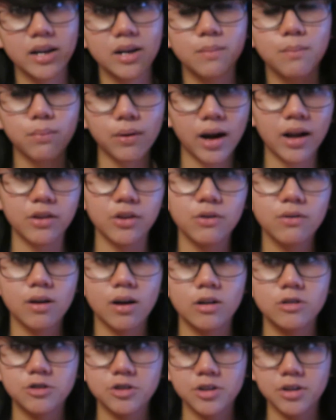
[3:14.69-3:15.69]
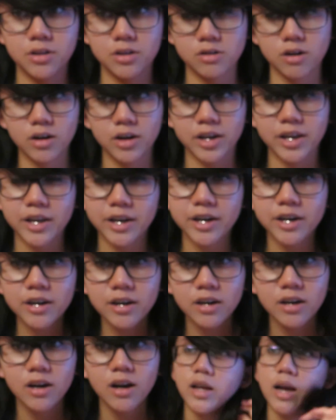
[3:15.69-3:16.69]
in a brand new country than there are
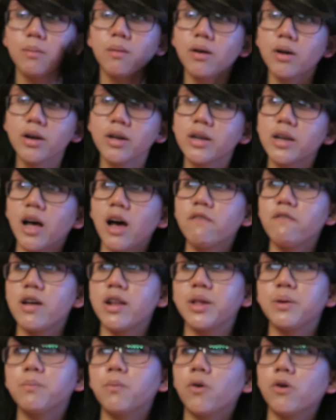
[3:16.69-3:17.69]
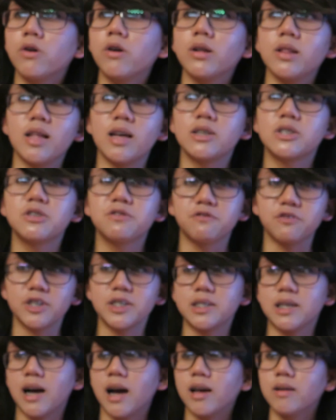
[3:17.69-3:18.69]
here. I'm not going to have any more or less
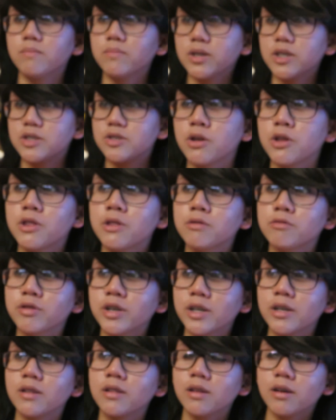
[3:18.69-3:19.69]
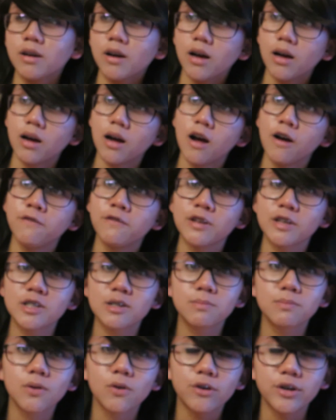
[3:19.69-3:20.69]
free time. It's the thrill of
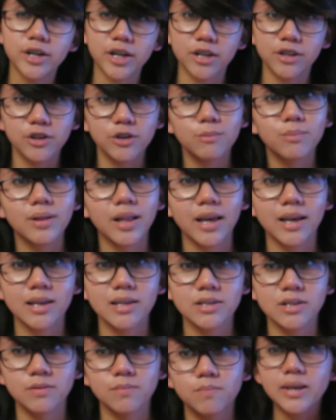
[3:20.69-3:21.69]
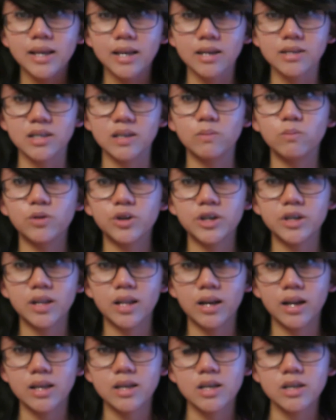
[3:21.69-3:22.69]
exploring a new place and being somewhere
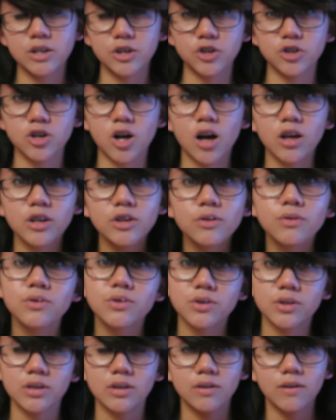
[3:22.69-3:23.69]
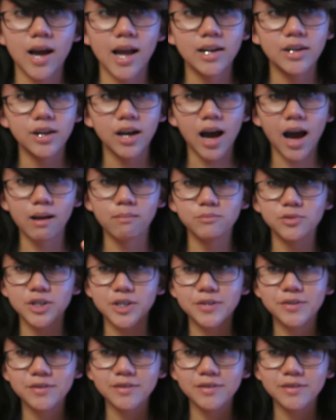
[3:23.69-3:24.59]
that you're not used to, and I'm